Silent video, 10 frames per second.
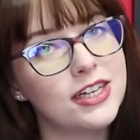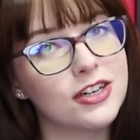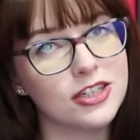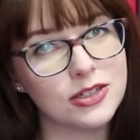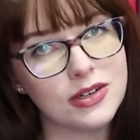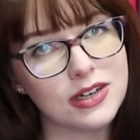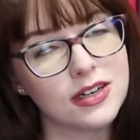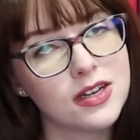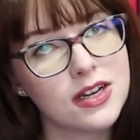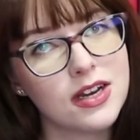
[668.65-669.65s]
You can do
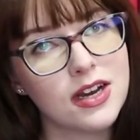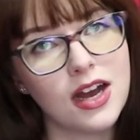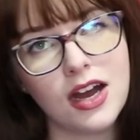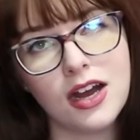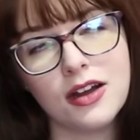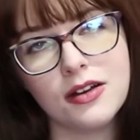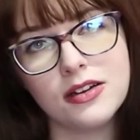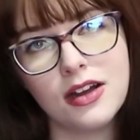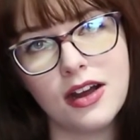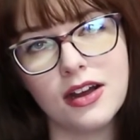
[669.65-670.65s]

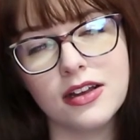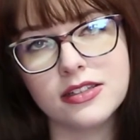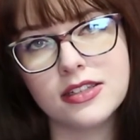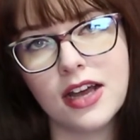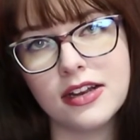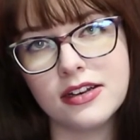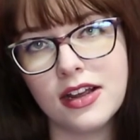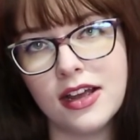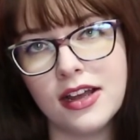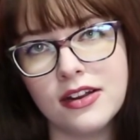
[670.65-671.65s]
a son
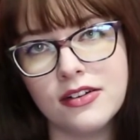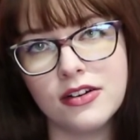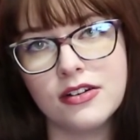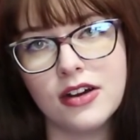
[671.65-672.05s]
and